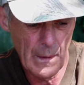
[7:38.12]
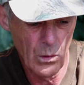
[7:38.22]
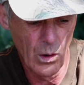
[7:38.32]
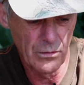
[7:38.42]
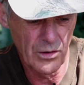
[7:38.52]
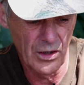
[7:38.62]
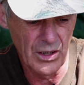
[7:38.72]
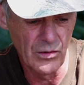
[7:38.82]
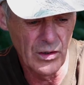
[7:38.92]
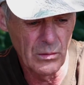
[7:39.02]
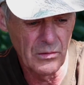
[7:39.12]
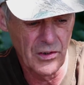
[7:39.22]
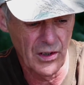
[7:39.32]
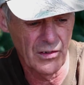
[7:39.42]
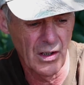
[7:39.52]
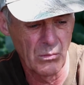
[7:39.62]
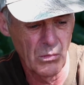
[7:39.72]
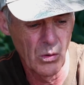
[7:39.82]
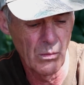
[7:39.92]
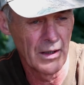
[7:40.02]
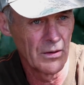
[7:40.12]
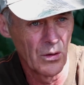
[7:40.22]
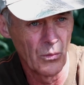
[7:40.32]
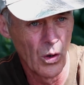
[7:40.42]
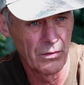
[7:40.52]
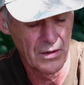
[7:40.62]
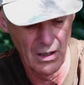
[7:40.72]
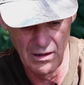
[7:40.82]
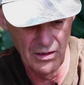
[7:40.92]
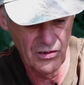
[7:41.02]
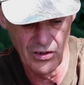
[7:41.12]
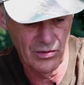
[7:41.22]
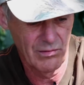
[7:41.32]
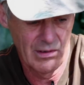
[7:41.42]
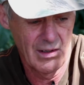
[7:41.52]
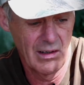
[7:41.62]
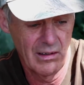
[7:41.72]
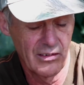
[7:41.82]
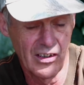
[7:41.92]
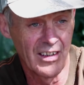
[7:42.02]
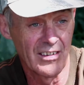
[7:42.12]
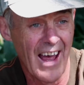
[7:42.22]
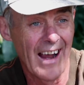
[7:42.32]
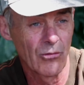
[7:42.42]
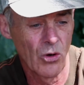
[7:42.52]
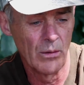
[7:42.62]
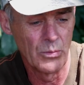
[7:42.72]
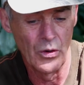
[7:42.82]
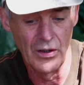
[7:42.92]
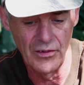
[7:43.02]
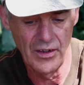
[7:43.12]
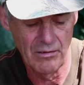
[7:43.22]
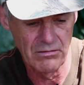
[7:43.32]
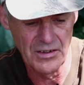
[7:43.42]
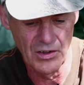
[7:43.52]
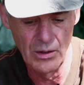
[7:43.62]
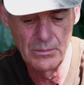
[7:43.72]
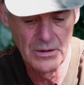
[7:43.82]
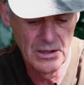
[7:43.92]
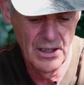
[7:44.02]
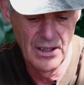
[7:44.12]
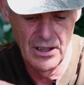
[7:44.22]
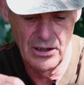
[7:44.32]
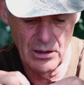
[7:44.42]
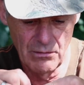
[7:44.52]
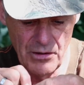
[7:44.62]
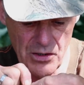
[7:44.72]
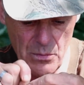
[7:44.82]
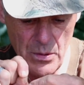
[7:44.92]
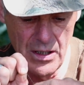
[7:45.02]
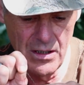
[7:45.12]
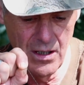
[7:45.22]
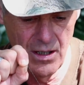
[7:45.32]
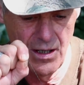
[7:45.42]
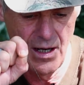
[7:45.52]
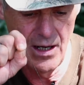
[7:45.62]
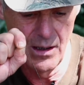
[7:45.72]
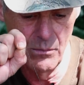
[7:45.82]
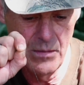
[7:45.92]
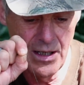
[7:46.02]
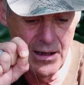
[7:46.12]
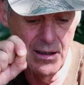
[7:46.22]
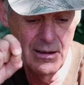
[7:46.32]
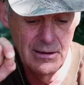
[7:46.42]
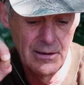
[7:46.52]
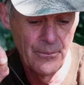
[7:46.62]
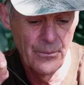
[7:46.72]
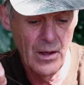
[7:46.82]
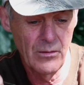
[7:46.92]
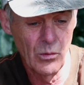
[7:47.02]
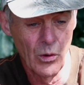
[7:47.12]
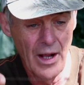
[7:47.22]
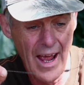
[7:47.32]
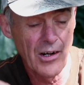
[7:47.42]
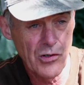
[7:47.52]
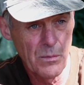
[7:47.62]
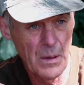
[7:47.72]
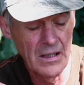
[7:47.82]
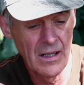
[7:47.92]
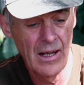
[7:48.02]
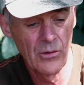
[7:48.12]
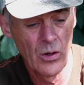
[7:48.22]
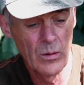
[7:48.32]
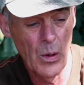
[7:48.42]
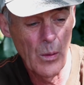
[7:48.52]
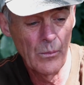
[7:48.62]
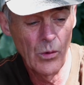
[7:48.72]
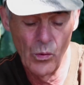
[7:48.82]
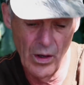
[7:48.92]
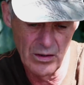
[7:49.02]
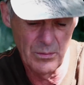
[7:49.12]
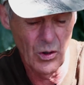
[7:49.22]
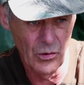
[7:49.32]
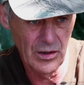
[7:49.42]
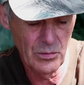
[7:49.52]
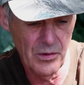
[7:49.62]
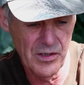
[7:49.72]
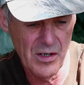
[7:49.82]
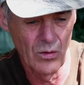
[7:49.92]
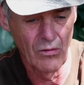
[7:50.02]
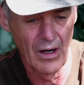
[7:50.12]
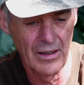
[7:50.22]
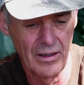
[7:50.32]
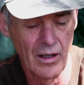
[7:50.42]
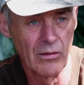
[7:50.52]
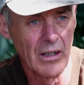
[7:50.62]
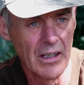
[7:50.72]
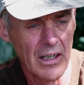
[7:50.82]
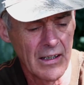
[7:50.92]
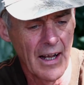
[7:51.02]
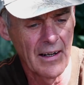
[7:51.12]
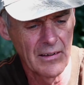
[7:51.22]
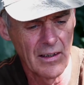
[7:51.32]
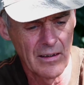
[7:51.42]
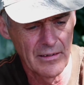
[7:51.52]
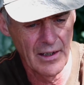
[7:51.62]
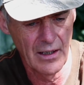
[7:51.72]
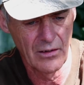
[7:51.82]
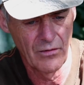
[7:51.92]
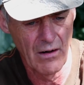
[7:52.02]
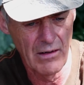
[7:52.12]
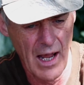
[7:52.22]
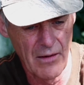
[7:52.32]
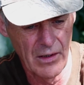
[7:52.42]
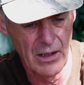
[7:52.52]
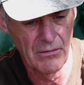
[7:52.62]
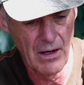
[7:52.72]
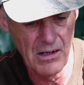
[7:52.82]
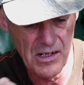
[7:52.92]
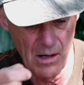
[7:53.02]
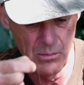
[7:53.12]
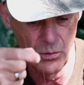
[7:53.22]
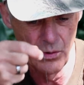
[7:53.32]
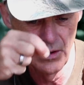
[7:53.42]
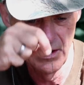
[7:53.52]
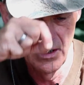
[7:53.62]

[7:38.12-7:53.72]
Quite often I use it with a 16mm mainline wafter, and it's the exact right buoyancy every time. You can fish the bead in the middle if you want extra pin down on the bottom, although to be honest with the silk ray you don't really need that because it is, I say, it's very heavy and very supple.